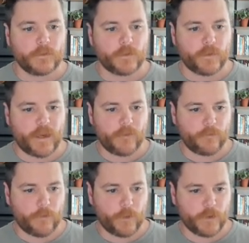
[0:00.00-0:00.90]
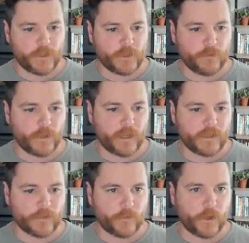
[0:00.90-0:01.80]
we have 32
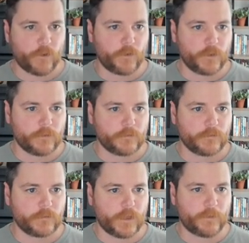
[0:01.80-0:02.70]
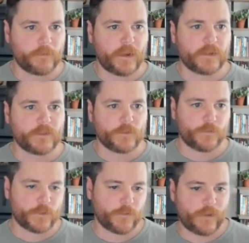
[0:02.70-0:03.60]
lines of code. I mean, minus those
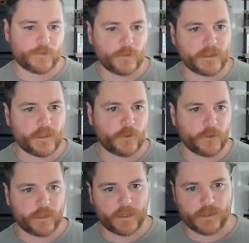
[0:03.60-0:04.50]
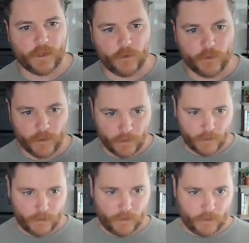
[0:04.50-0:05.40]
first 5. So less than 30 lines of code
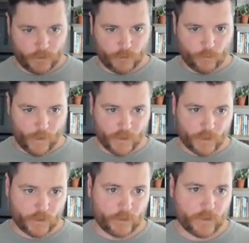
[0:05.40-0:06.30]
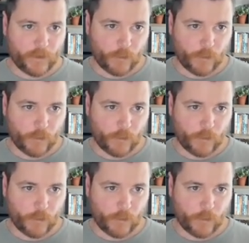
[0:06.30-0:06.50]
to register a